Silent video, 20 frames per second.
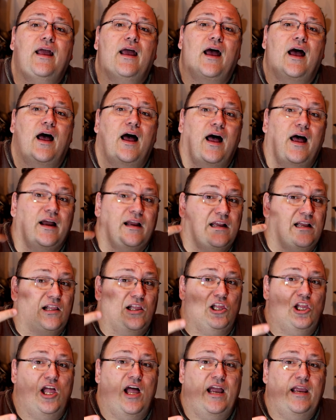
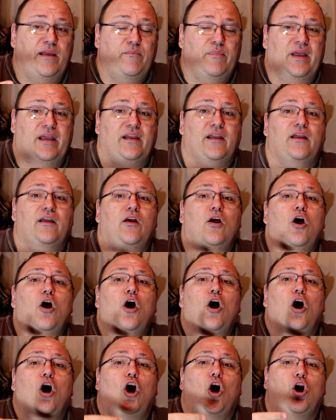climbing
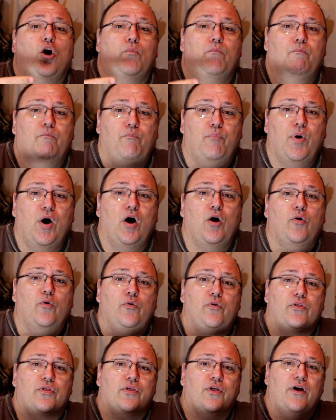are
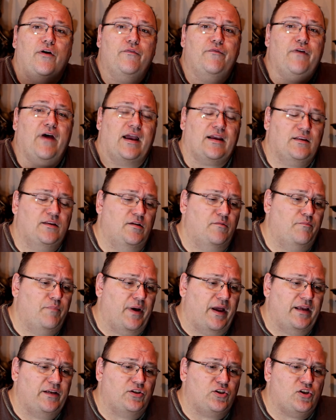both affected
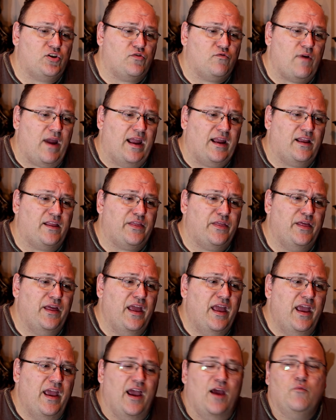by strength.
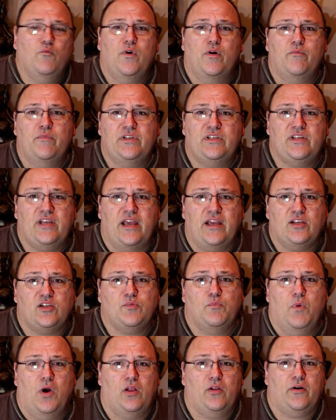And one would say a
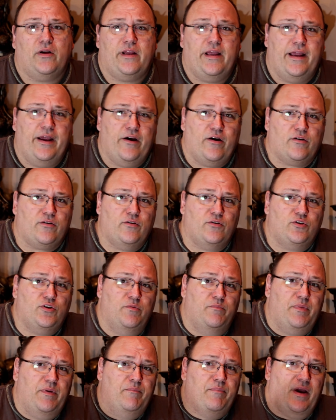smaller character
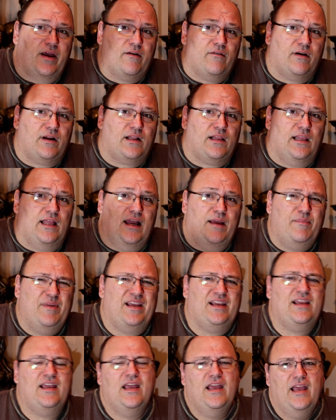should be better at
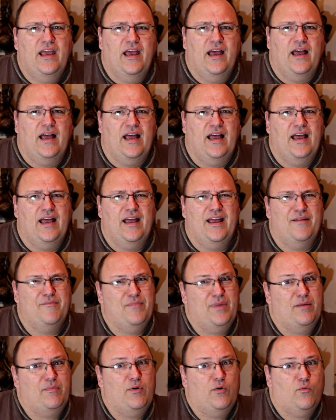climbing,
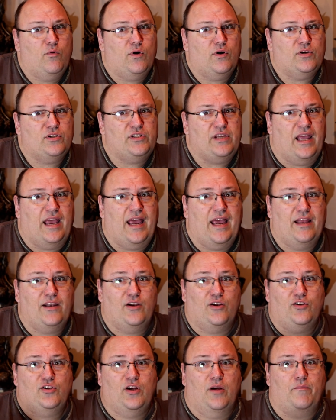maybe worse
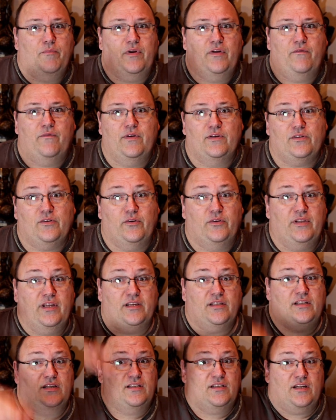at jumping physical
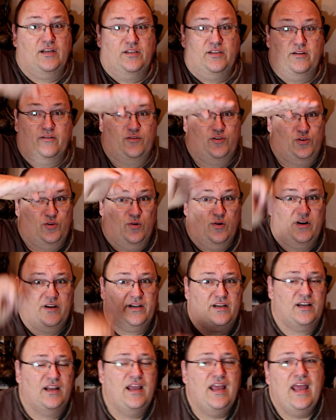distance because they're short.